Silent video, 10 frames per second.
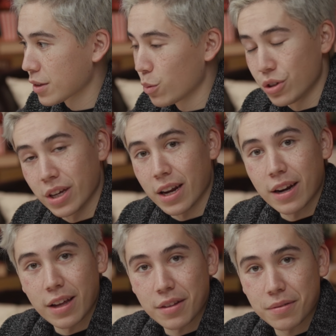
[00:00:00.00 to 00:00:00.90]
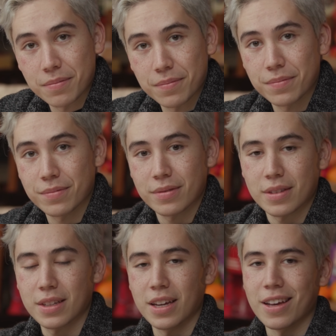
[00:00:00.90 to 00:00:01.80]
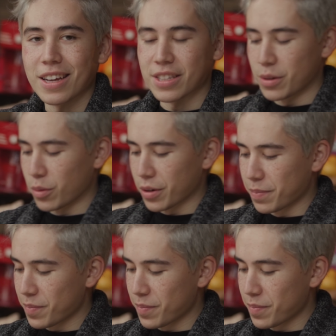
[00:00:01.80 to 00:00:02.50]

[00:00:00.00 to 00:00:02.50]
would you get it, Nathan? Yes, you would.